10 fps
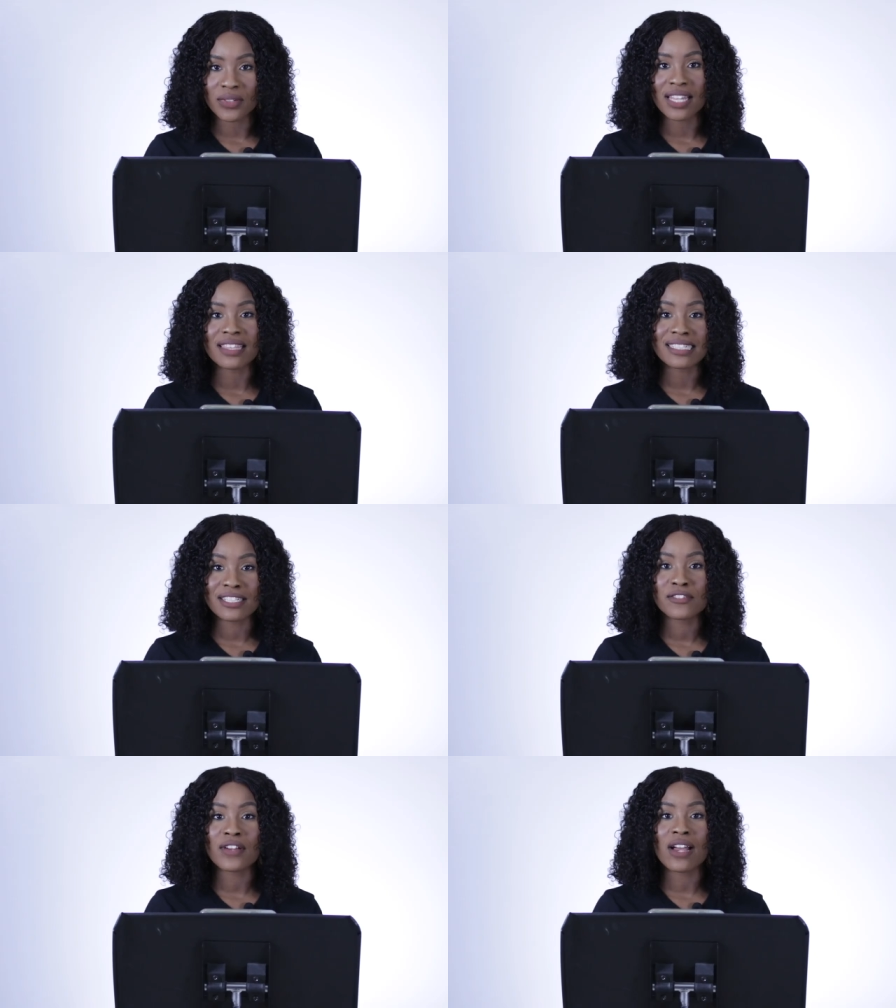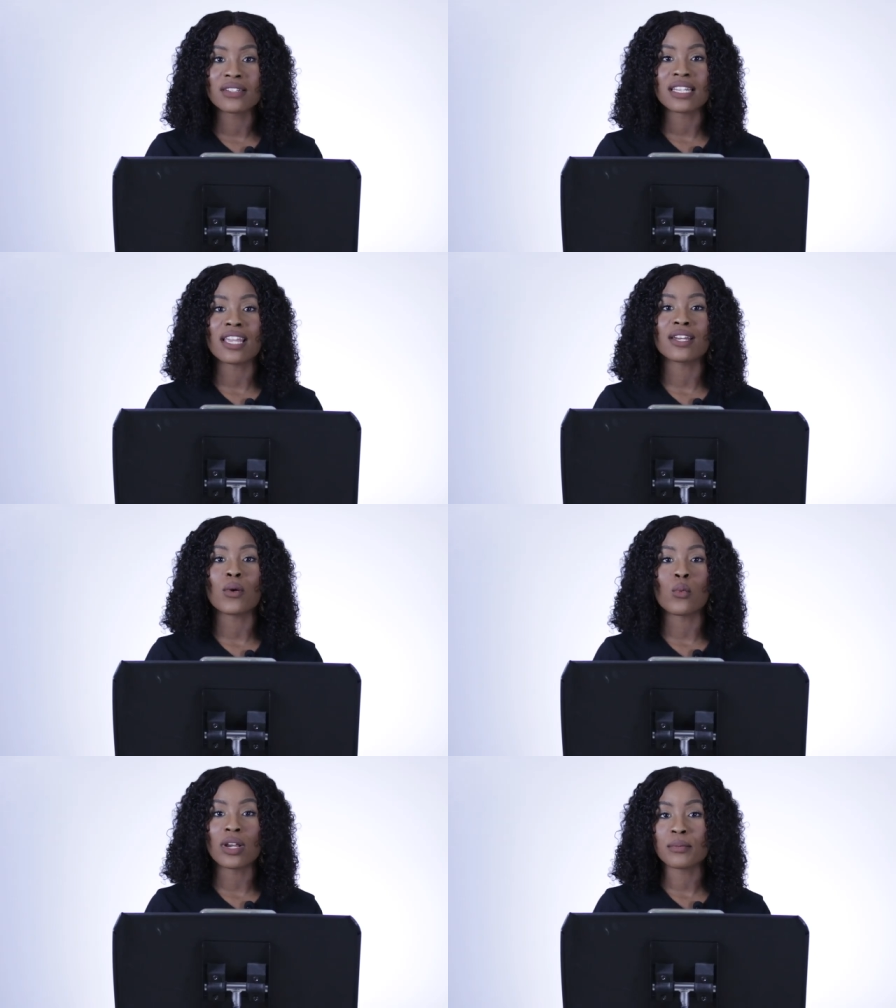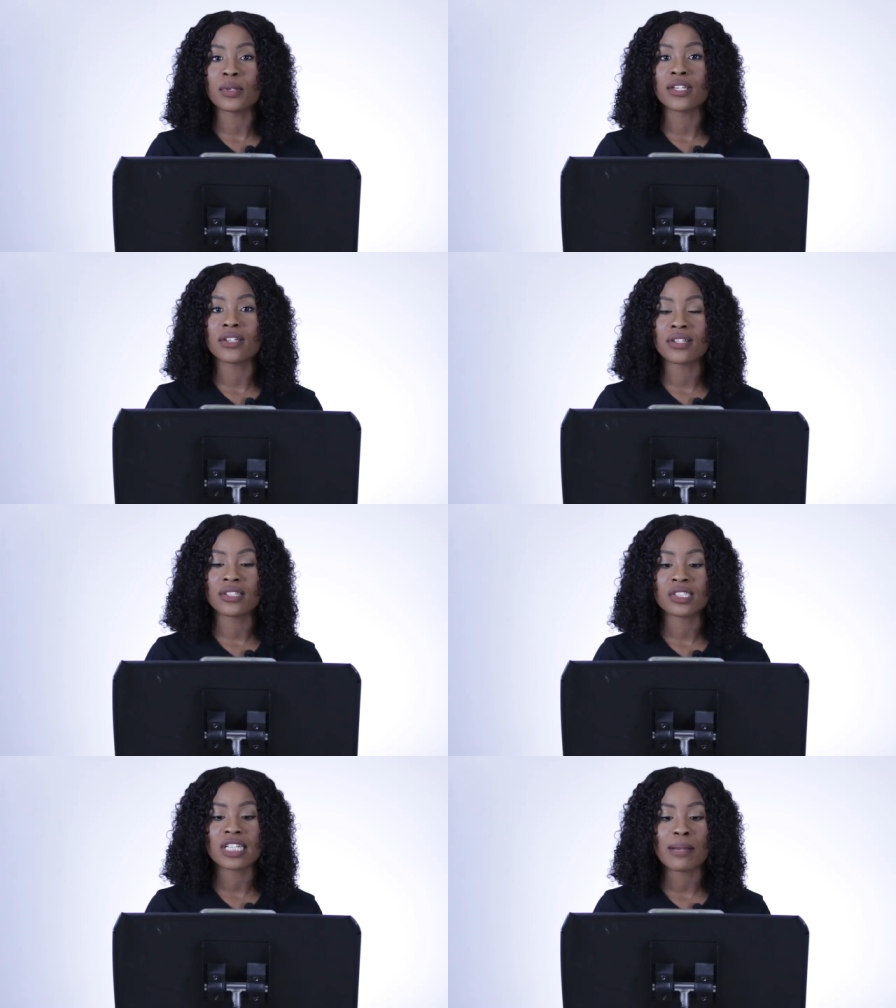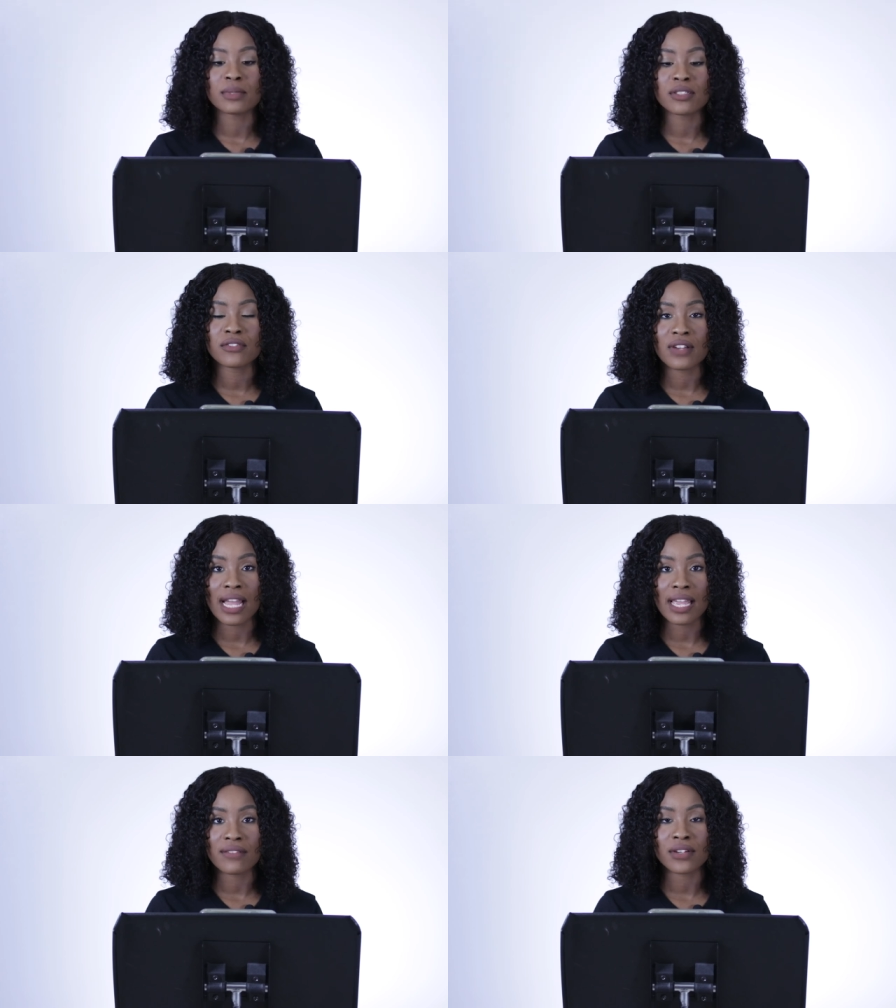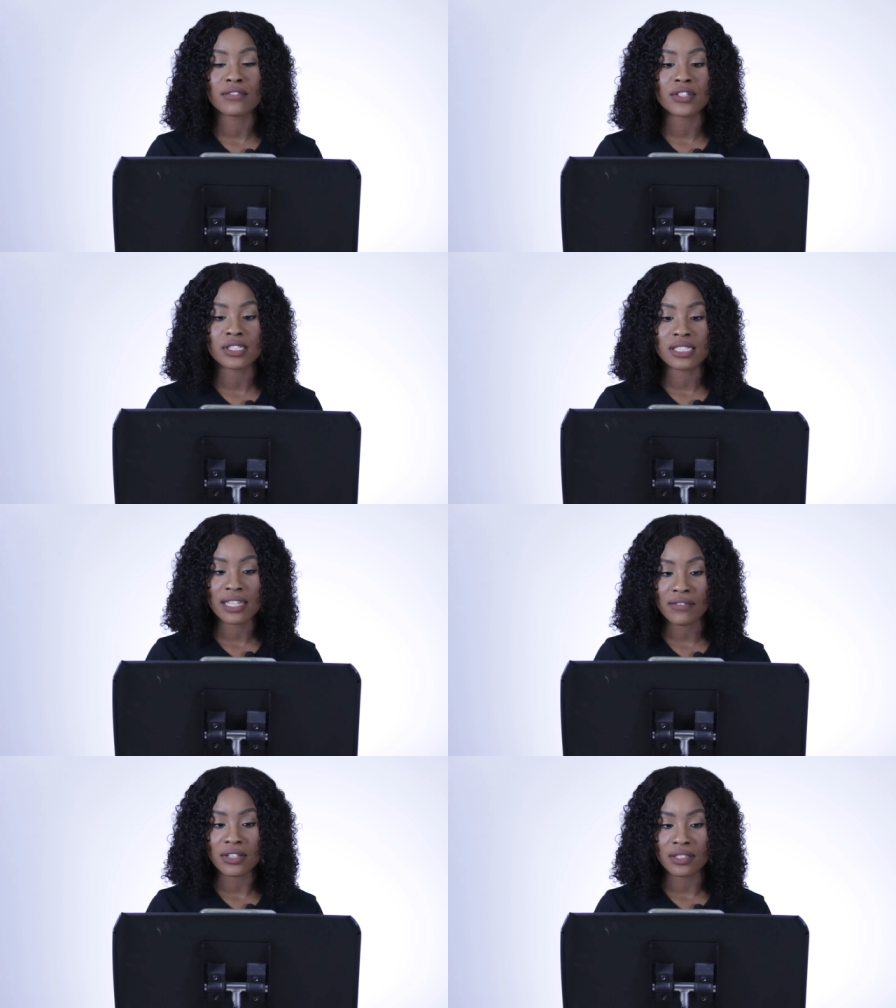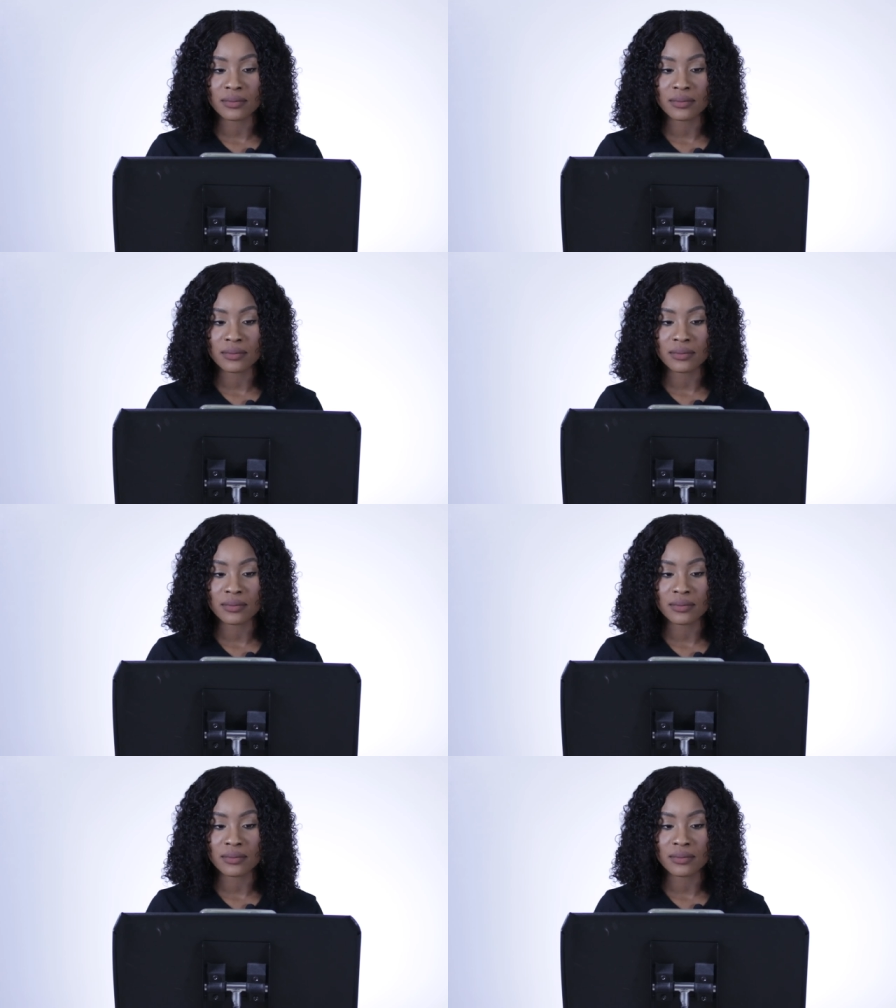And this is found in 1 Peter chapter 5 verse 7.